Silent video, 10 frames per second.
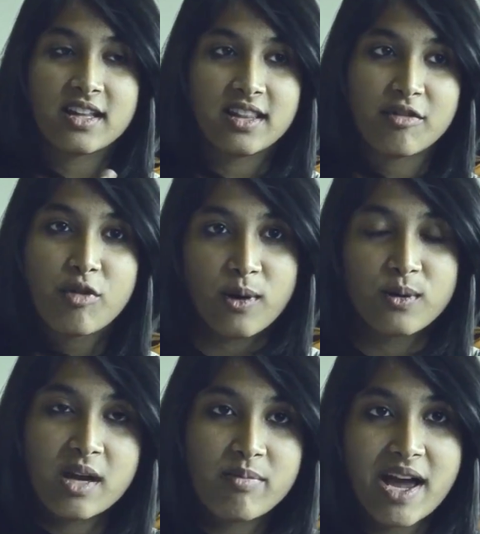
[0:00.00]
they
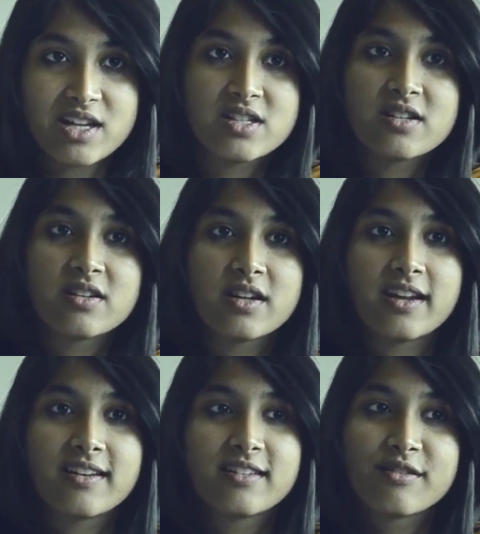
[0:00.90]
follow their passion
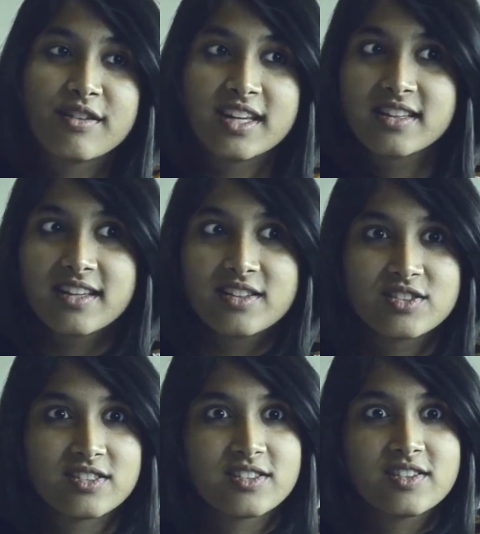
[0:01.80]
and the way they
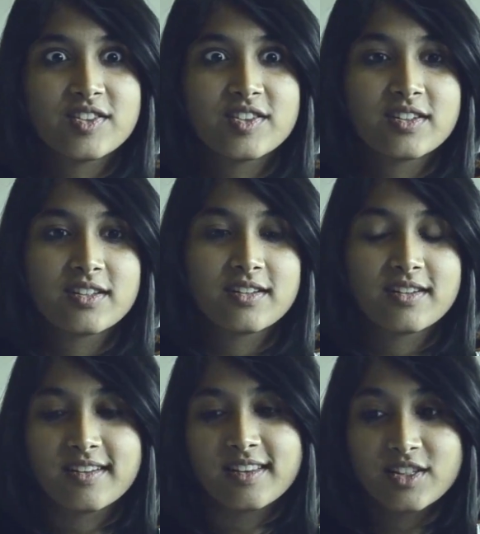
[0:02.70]

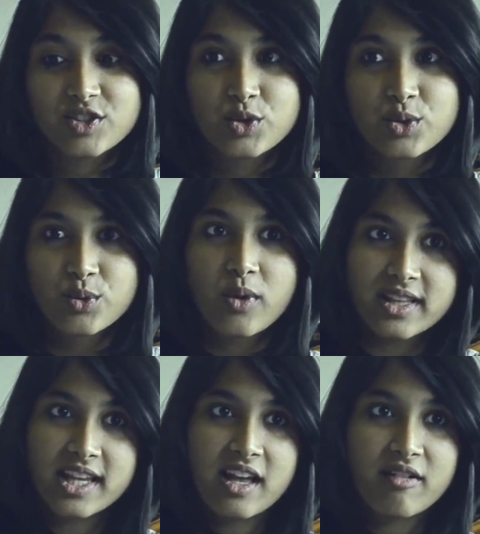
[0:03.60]
just do
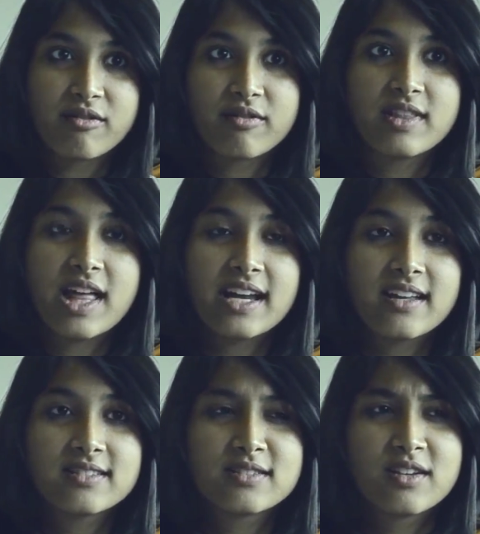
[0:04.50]
what they love, that
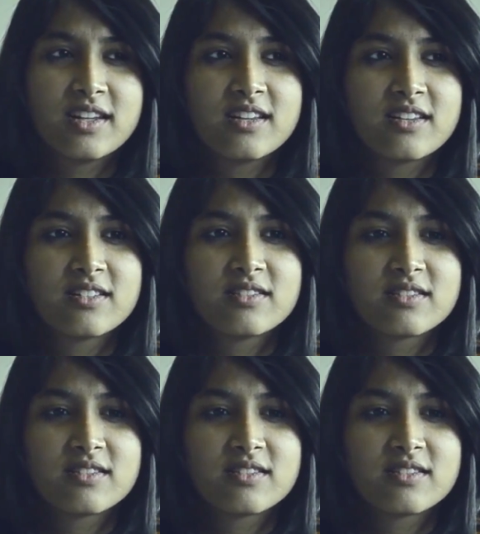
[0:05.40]
has really